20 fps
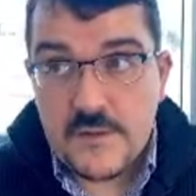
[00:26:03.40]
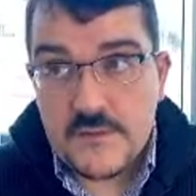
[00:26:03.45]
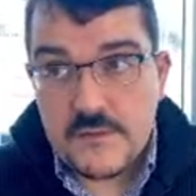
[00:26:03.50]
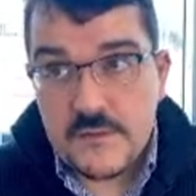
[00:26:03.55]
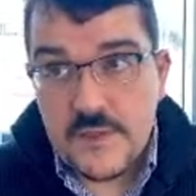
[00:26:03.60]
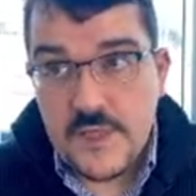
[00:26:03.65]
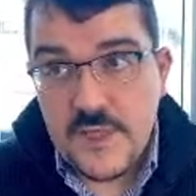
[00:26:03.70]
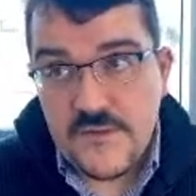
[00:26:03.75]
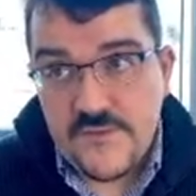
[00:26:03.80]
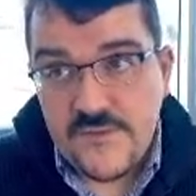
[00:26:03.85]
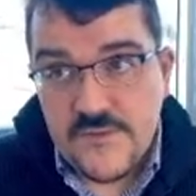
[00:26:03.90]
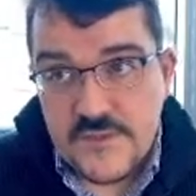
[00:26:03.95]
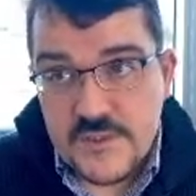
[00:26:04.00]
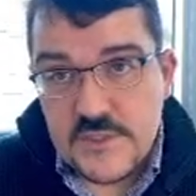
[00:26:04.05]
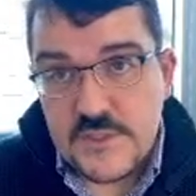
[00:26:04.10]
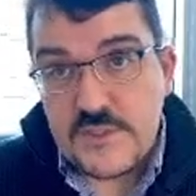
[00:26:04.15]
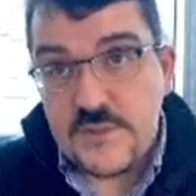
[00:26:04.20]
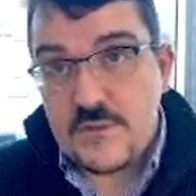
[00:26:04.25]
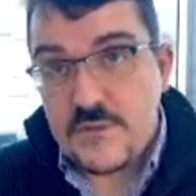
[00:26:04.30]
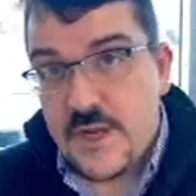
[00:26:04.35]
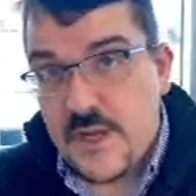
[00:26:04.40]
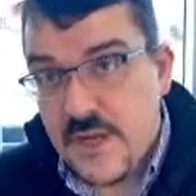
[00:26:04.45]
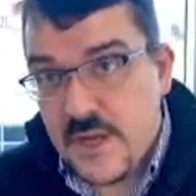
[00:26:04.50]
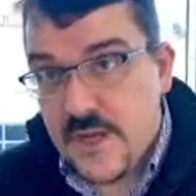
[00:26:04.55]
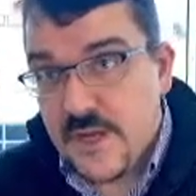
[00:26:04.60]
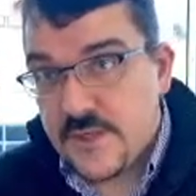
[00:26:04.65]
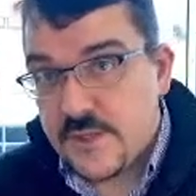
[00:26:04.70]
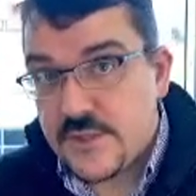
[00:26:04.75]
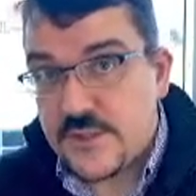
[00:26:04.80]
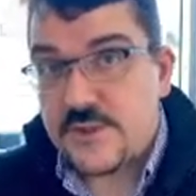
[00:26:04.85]
If it's too
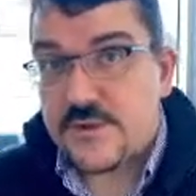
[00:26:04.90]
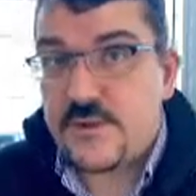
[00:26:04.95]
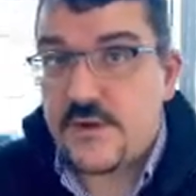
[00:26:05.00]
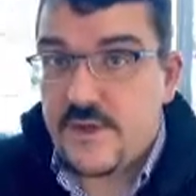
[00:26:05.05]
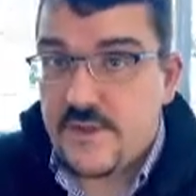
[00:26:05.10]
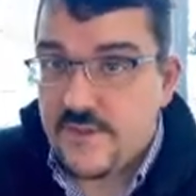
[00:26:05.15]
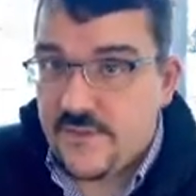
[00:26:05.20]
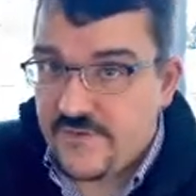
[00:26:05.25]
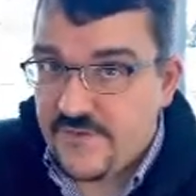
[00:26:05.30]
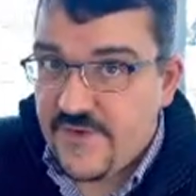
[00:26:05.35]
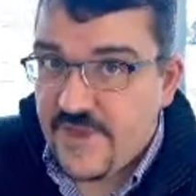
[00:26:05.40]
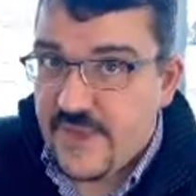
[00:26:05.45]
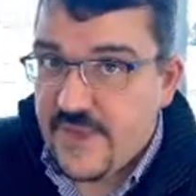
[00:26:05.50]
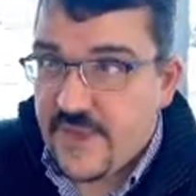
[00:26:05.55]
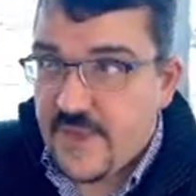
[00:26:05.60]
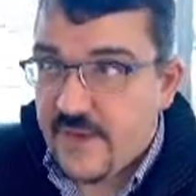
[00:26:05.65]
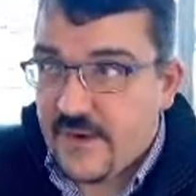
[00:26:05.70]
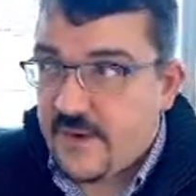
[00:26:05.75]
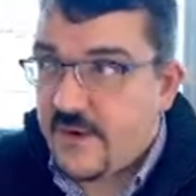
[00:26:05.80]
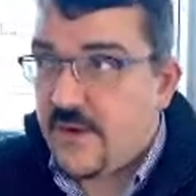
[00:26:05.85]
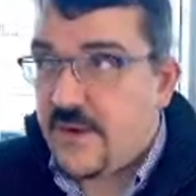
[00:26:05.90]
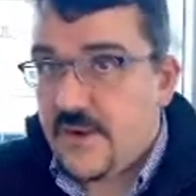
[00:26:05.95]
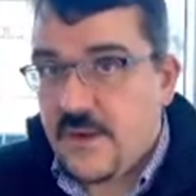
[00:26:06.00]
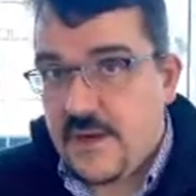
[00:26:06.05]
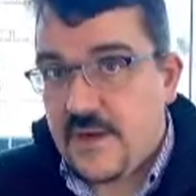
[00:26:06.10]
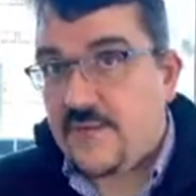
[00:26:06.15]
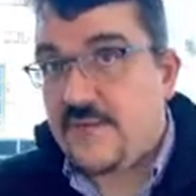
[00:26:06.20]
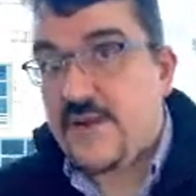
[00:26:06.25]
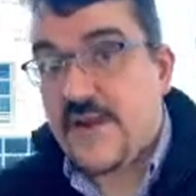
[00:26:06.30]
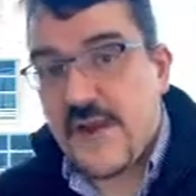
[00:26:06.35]
hot, turn on the fan. And
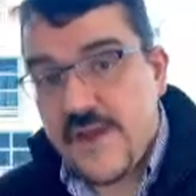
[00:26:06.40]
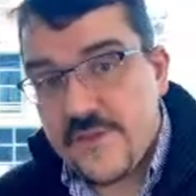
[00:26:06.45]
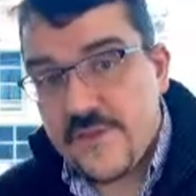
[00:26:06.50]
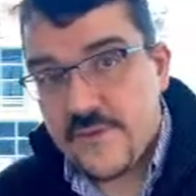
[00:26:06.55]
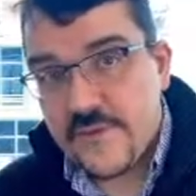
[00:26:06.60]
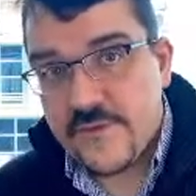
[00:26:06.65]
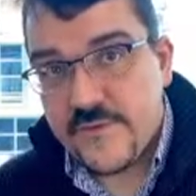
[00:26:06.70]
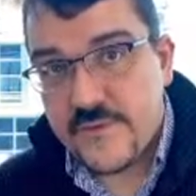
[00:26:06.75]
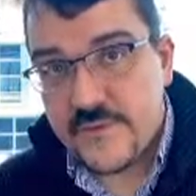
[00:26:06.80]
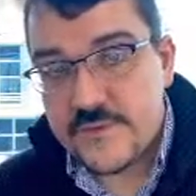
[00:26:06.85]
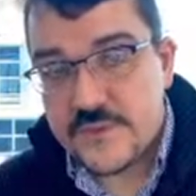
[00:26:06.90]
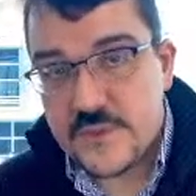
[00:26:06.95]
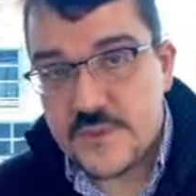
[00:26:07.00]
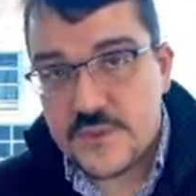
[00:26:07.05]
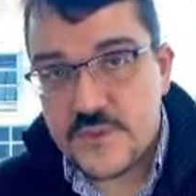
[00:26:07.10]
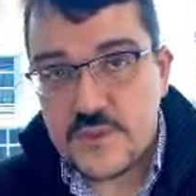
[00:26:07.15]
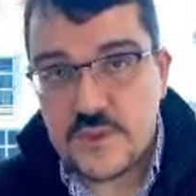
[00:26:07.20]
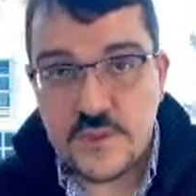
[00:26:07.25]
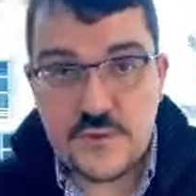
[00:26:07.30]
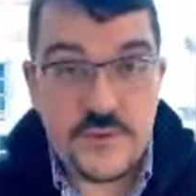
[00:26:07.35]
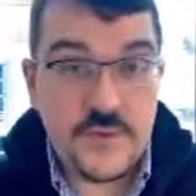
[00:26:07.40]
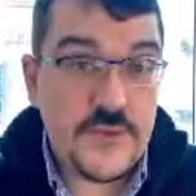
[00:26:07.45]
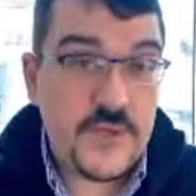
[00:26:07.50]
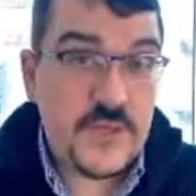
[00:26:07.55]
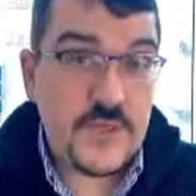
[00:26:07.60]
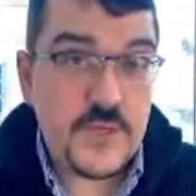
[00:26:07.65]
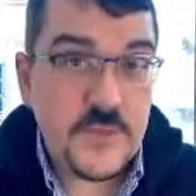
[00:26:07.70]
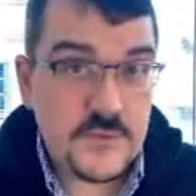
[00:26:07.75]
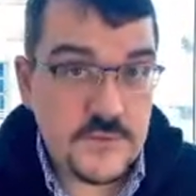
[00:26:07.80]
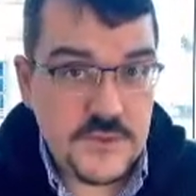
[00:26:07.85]
if neither of those is true,
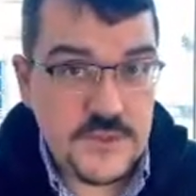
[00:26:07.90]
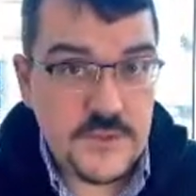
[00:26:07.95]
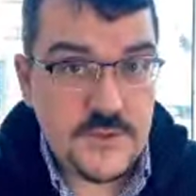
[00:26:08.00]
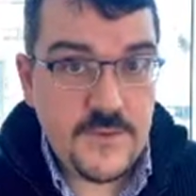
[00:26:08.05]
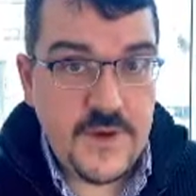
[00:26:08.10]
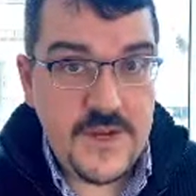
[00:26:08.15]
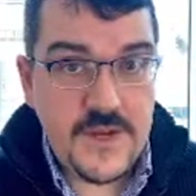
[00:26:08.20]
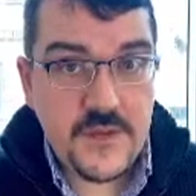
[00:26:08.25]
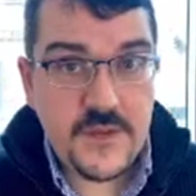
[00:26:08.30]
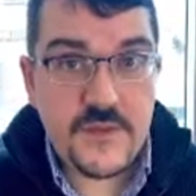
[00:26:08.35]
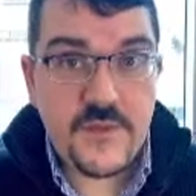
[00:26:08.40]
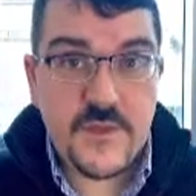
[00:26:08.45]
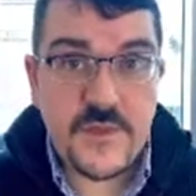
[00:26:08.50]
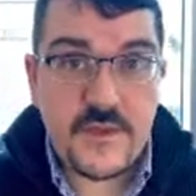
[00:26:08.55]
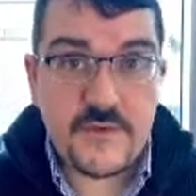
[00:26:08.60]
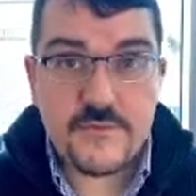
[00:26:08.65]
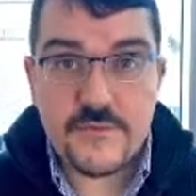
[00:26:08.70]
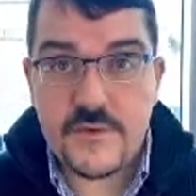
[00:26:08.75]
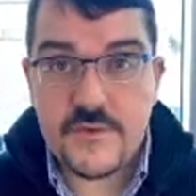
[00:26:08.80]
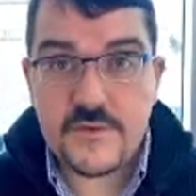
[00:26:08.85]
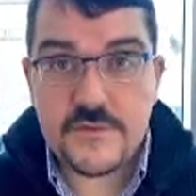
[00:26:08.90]
then don't do anything.